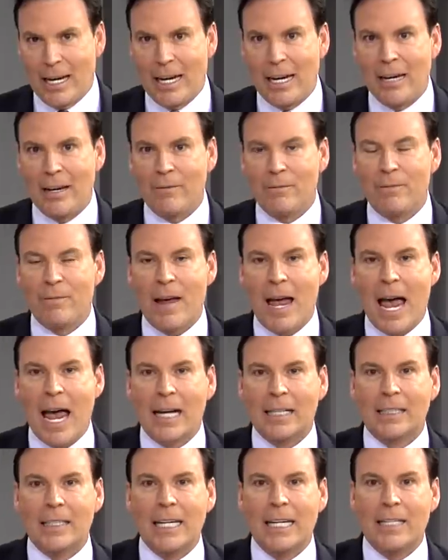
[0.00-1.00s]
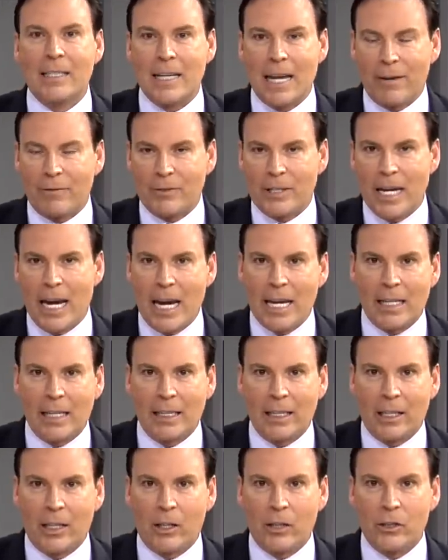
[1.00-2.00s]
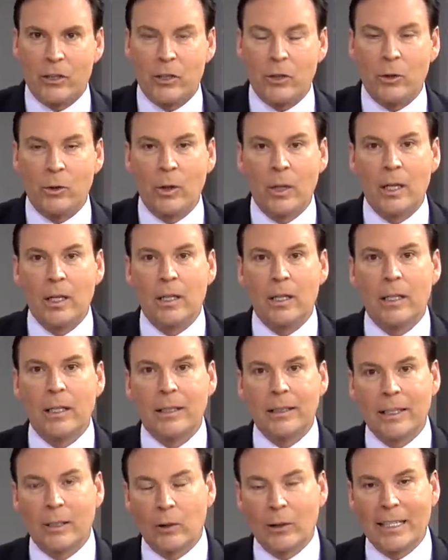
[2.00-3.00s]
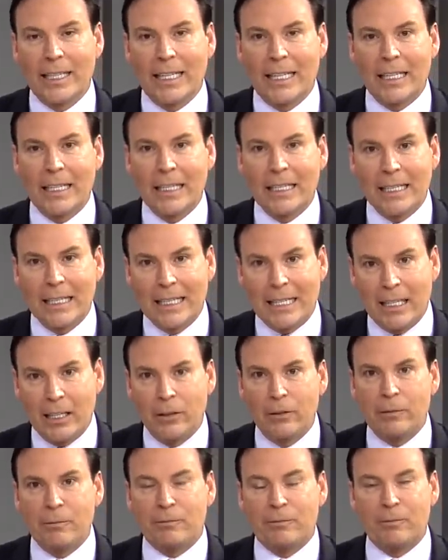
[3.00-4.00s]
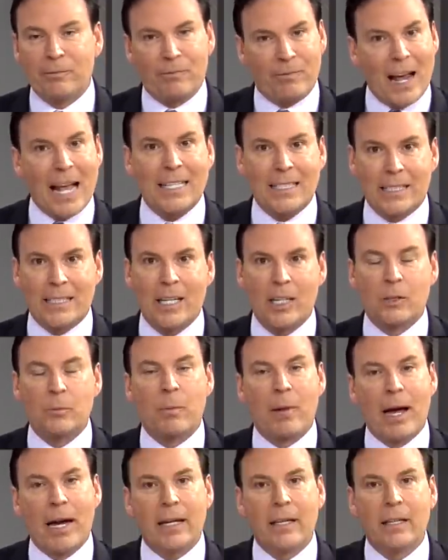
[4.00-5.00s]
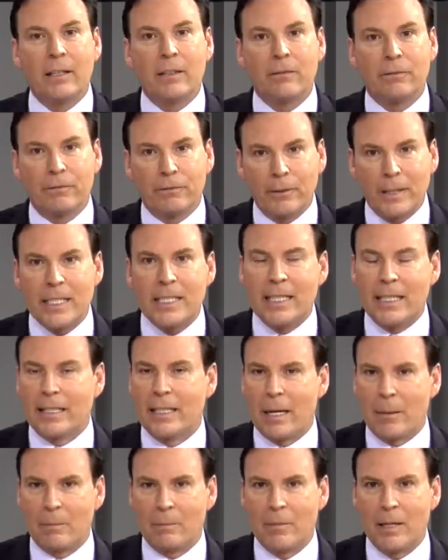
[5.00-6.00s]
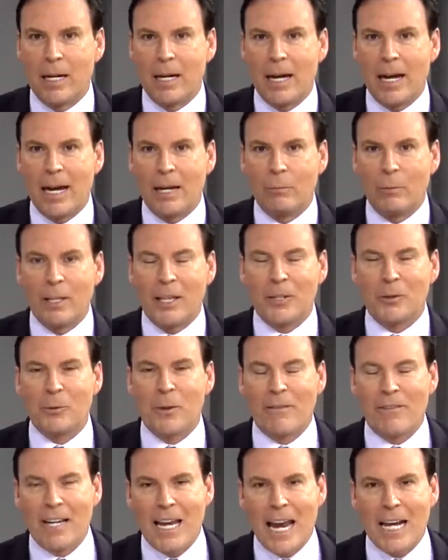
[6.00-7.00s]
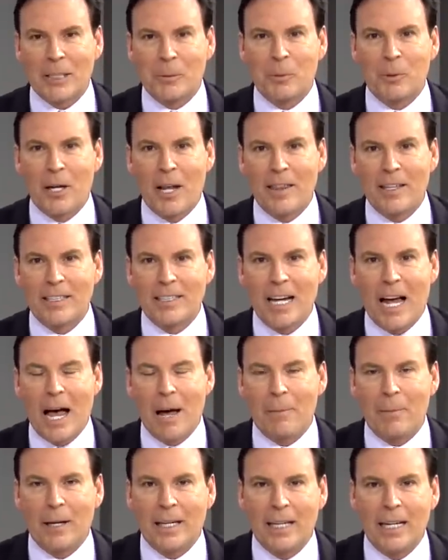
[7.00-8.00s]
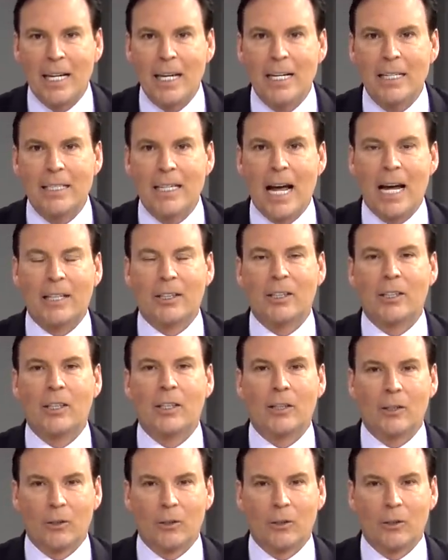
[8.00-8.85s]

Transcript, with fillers: In fact, it's FDA cleared to literally kill fat cells by freezing them. And with us, we have an expert on the topic, Dr.